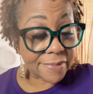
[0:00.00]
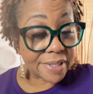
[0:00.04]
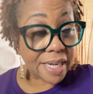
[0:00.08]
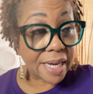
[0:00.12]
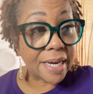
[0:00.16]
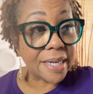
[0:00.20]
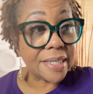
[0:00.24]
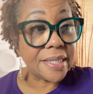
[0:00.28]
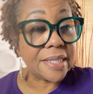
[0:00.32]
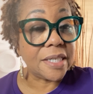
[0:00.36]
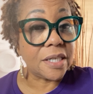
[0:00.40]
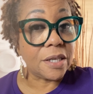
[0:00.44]

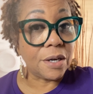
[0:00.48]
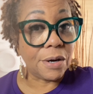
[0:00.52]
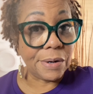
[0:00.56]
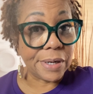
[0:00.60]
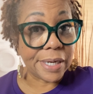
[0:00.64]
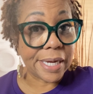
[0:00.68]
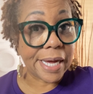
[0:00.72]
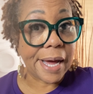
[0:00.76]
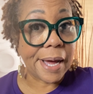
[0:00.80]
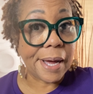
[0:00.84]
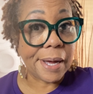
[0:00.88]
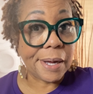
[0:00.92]
I said,
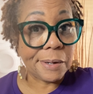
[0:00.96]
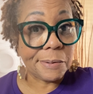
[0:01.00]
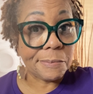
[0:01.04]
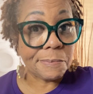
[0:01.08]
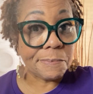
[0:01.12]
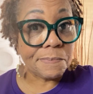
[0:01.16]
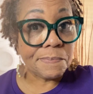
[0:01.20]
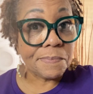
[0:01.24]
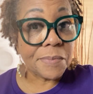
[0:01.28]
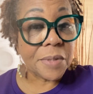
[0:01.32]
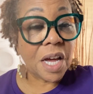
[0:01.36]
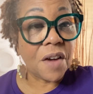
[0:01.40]
okay,
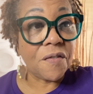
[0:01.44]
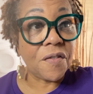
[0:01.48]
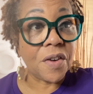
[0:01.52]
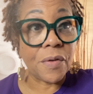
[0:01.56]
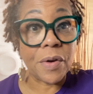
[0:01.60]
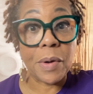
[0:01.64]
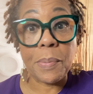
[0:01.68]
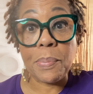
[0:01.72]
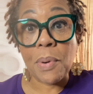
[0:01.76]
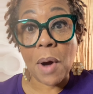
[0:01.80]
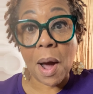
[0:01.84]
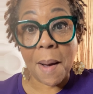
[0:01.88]
a
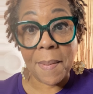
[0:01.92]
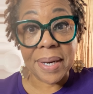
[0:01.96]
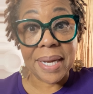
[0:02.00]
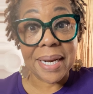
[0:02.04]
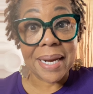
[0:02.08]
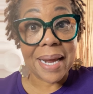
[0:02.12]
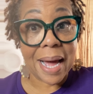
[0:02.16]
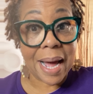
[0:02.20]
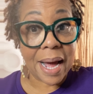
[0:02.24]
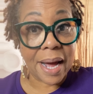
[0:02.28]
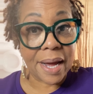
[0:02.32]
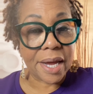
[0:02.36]
very prominent
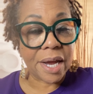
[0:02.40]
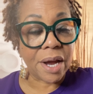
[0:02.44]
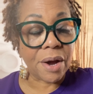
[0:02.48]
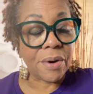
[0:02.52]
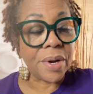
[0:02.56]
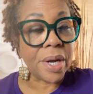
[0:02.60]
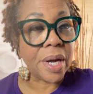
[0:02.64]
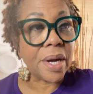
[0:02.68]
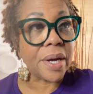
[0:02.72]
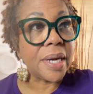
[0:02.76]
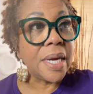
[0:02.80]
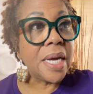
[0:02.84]
high
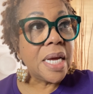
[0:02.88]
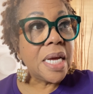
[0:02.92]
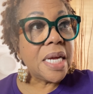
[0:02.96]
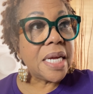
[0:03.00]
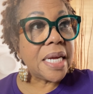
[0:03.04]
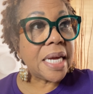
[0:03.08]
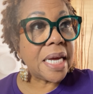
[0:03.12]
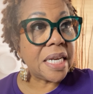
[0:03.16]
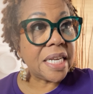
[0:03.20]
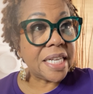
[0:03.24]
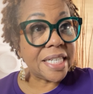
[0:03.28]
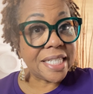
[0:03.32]
area
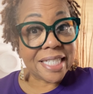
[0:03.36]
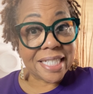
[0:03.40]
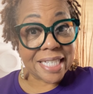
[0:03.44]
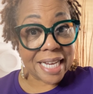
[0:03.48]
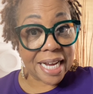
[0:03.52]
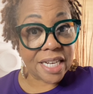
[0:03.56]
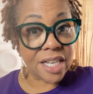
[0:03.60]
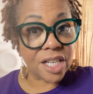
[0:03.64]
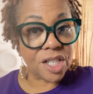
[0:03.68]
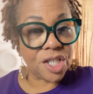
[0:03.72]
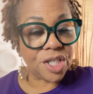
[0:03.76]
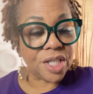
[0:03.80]
in the
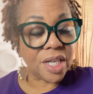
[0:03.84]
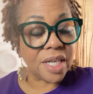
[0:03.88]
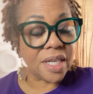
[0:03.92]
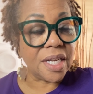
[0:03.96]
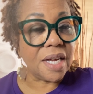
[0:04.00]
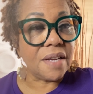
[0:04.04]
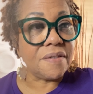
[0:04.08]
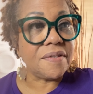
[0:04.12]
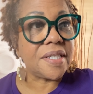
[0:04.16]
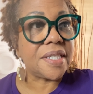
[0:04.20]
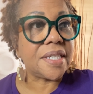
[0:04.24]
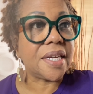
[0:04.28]
state that she
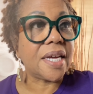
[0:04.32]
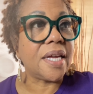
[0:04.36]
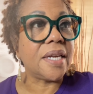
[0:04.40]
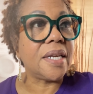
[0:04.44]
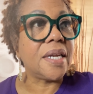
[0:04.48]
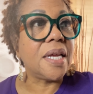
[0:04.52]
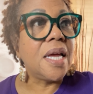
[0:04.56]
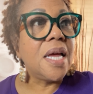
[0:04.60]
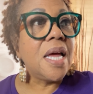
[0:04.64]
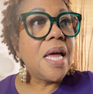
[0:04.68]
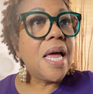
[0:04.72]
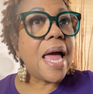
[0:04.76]
lives
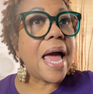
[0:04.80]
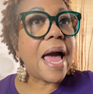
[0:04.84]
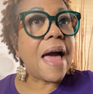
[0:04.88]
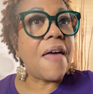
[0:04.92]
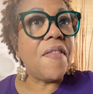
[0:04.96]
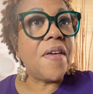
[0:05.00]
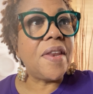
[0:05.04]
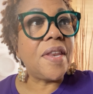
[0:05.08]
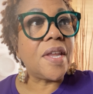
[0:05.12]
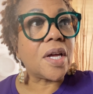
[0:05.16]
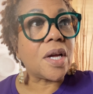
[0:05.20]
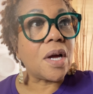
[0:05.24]
in. And
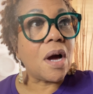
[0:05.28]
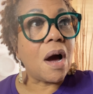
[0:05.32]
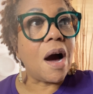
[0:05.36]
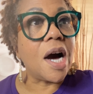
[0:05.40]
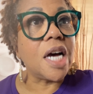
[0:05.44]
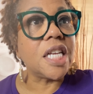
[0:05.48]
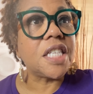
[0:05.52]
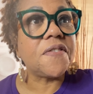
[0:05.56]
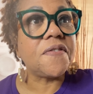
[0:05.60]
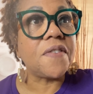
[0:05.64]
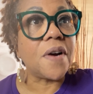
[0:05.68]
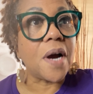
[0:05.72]
then the
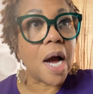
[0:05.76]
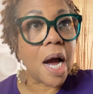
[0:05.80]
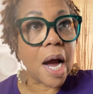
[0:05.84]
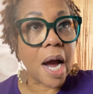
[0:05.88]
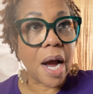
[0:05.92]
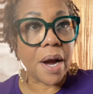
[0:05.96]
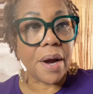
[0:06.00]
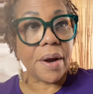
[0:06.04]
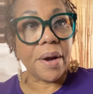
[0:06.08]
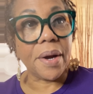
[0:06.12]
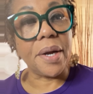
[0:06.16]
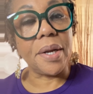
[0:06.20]
cost for
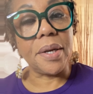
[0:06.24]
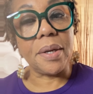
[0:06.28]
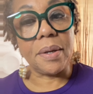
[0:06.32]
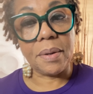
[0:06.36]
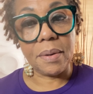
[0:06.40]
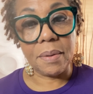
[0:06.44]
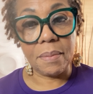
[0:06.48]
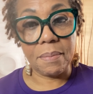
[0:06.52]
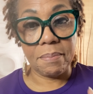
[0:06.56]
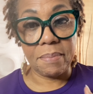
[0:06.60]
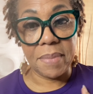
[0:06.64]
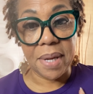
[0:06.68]
hiring
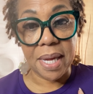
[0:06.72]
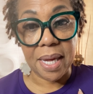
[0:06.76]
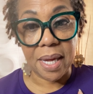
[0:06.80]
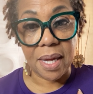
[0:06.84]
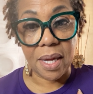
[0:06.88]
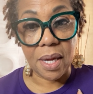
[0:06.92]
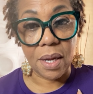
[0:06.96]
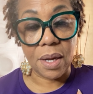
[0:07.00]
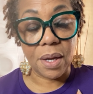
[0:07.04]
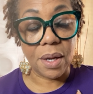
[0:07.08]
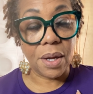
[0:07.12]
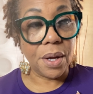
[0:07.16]

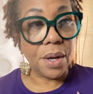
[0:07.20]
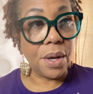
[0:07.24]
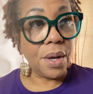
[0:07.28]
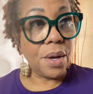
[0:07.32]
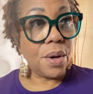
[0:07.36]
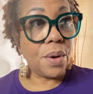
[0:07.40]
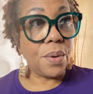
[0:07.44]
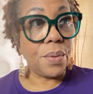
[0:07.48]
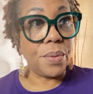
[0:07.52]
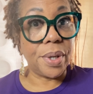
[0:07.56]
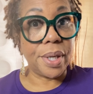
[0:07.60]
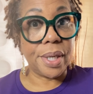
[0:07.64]
me
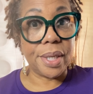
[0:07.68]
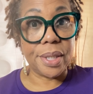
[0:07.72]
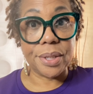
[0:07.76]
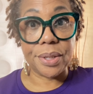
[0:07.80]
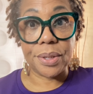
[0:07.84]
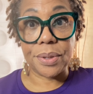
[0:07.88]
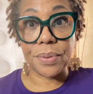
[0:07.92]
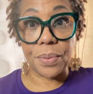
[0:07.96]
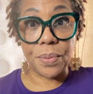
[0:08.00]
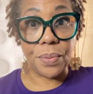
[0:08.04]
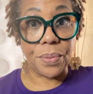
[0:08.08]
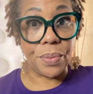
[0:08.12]

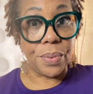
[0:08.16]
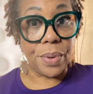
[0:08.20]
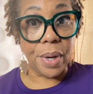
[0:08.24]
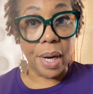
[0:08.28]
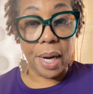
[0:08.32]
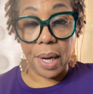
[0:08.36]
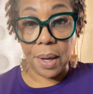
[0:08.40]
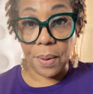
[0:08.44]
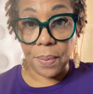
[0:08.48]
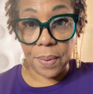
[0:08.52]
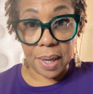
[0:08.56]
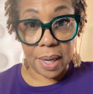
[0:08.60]
was
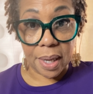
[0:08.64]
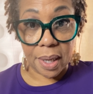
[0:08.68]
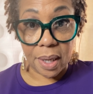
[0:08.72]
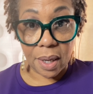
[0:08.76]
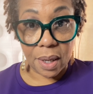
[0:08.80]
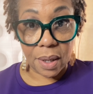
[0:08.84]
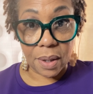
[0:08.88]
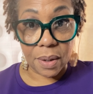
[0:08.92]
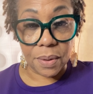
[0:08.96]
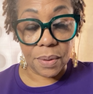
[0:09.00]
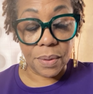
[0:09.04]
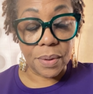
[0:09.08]
way, way
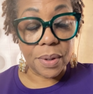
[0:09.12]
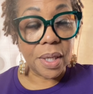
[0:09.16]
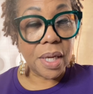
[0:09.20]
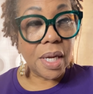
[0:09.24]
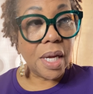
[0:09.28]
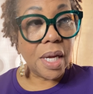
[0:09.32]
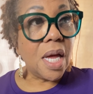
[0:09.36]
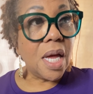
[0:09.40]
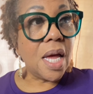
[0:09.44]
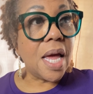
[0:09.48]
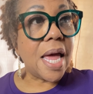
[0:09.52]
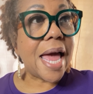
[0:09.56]
low.
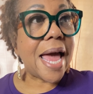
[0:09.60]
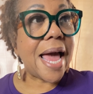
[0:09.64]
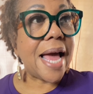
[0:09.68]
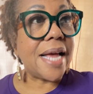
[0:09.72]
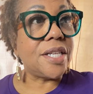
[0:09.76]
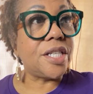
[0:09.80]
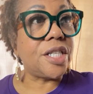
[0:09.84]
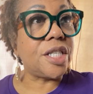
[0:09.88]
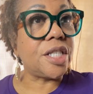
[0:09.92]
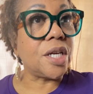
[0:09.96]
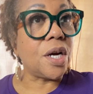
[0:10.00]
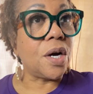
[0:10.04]

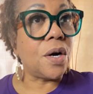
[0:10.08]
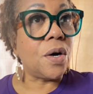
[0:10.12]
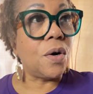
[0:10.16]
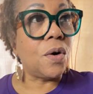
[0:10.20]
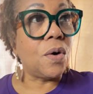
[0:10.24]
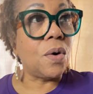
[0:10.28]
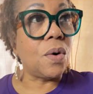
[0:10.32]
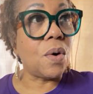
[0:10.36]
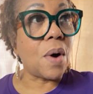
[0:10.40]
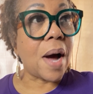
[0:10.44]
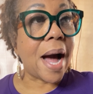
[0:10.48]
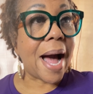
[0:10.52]
And
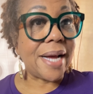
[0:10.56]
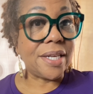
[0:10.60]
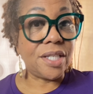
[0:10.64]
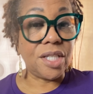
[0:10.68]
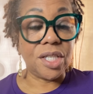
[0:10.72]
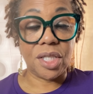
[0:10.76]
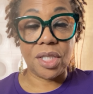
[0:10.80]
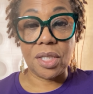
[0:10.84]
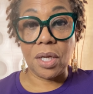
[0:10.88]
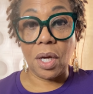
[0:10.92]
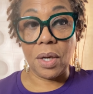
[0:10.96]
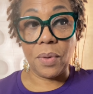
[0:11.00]
so I
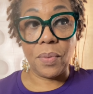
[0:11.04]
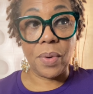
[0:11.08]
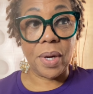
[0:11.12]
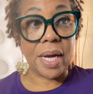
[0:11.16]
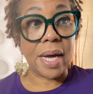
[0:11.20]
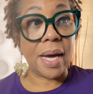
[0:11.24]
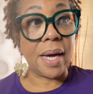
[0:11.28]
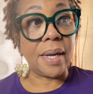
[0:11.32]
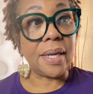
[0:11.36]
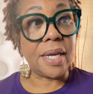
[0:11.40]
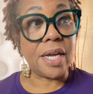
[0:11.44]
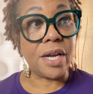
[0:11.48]
just told her, well,
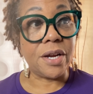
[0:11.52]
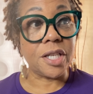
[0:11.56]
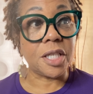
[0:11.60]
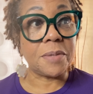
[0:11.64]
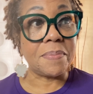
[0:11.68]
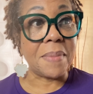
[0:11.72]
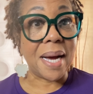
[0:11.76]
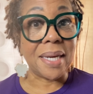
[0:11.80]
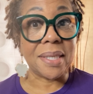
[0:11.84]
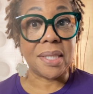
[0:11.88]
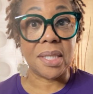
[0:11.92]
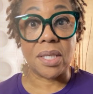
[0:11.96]
honey, here's
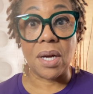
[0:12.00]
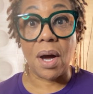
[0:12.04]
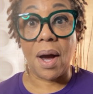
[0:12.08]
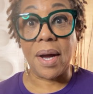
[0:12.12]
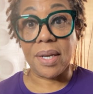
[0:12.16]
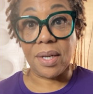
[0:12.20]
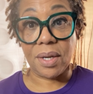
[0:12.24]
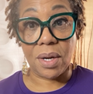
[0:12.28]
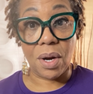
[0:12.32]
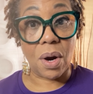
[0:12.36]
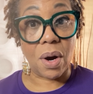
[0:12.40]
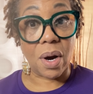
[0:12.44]
my
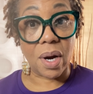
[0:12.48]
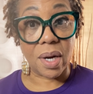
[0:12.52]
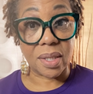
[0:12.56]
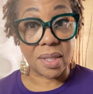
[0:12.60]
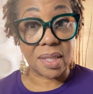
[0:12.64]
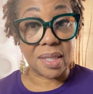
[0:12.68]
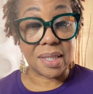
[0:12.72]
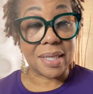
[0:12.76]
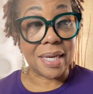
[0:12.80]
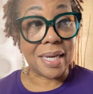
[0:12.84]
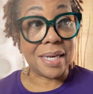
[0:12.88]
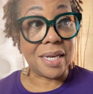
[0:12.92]
starting
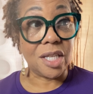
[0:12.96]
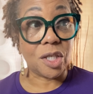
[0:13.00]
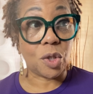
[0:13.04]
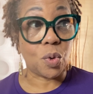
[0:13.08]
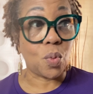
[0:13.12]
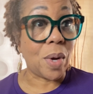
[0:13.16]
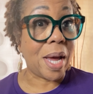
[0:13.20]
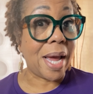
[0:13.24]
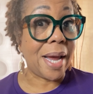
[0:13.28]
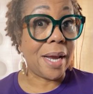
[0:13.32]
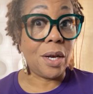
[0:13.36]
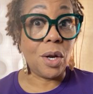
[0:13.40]
cost. And it's
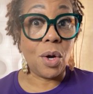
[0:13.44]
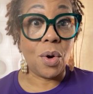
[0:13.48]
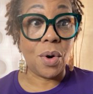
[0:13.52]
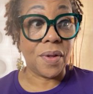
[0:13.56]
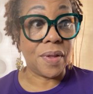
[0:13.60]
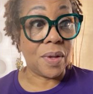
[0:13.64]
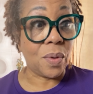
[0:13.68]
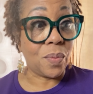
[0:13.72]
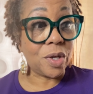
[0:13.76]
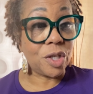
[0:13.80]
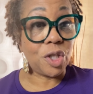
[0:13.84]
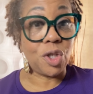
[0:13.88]
way lower
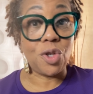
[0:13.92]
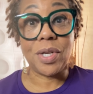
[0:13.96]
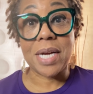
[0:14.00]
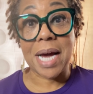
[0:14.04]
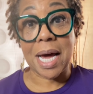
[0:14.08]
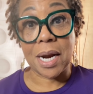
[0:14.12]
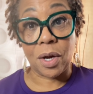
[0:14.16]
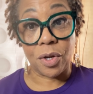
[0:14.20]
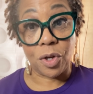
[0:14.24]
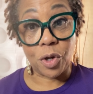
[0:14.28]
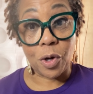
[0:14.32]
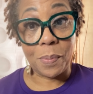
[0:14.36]
than what you
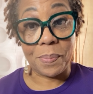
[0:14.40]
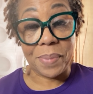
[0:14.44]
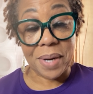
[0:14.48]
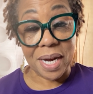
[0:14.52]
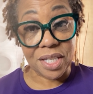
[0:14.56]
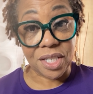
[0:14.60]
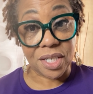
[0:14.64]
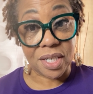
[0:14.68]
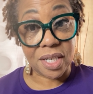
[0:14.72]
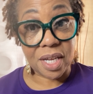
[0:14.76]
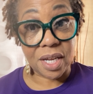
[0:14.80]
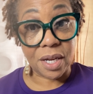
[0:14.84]
got on your
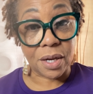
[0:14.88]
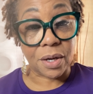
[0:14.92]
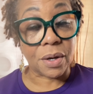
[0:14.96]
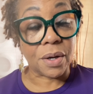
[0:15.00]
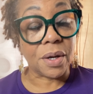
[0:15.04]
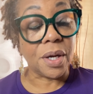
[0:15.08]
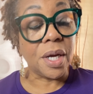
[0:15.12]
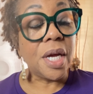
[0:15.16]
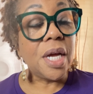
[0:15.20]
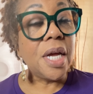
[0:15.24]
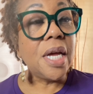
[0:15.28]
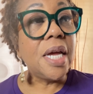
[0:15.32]
budget
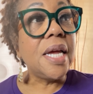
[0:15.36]
here.